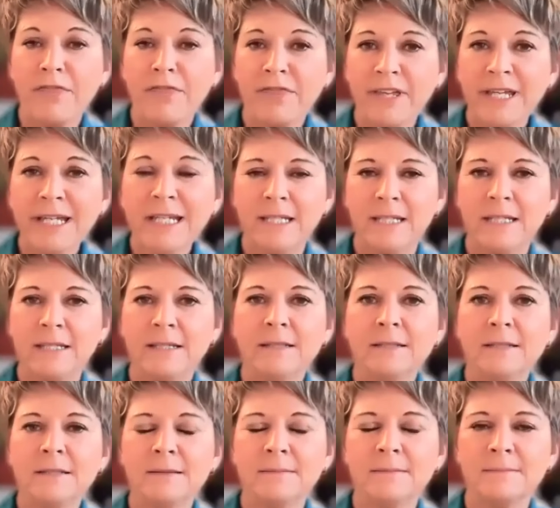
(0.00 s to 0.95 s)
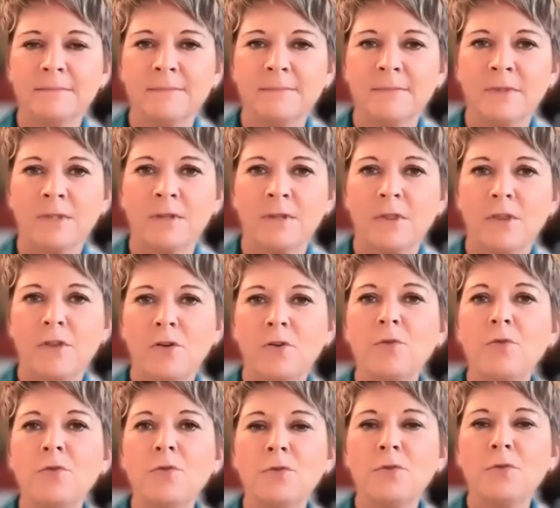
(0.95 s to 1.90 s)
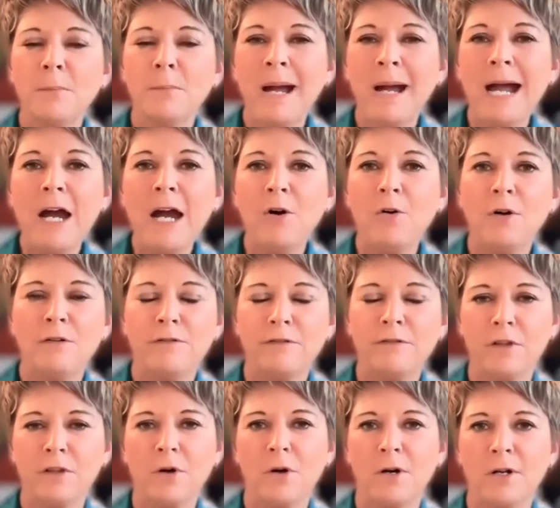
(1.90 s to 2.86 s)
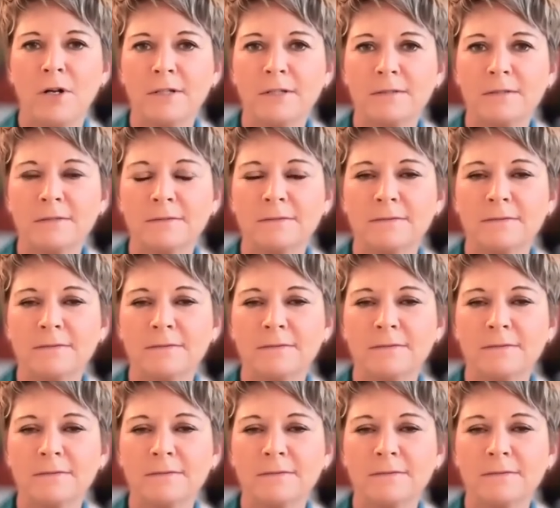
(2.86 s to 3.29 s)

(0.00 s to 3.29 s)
thinking through the power of thought.